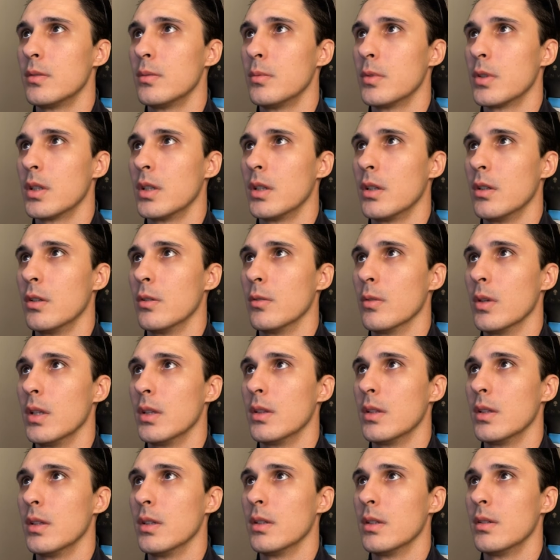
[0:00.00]
We're going to go right
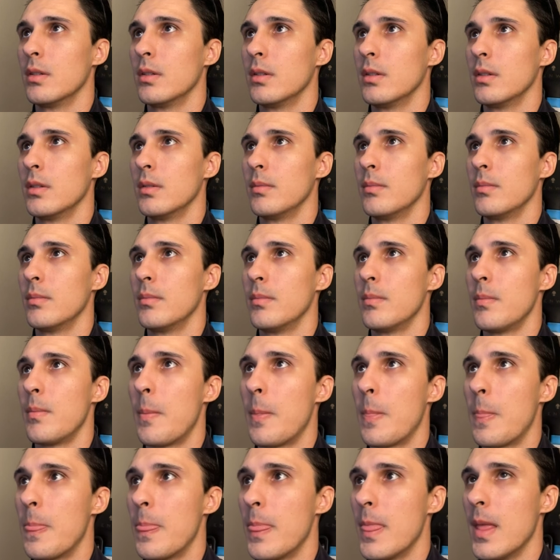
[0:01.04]
there.
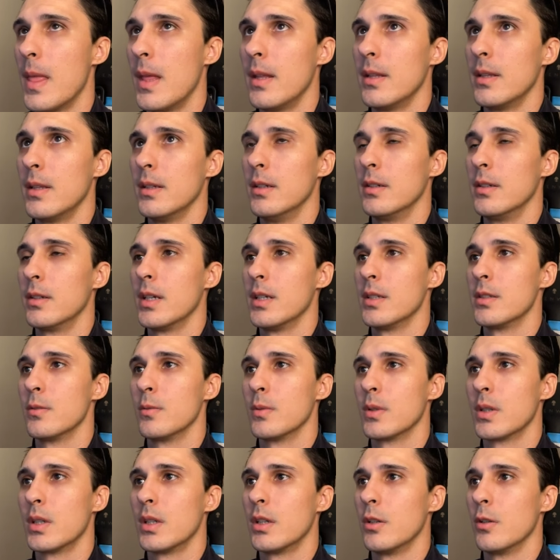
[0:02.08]
Okay, so
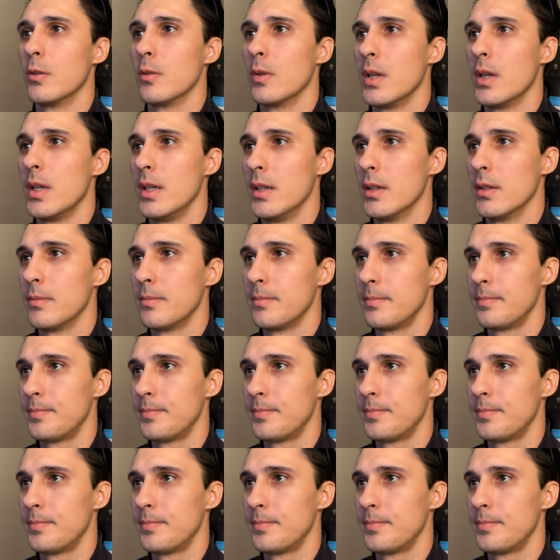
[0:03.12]
we're going to go right here.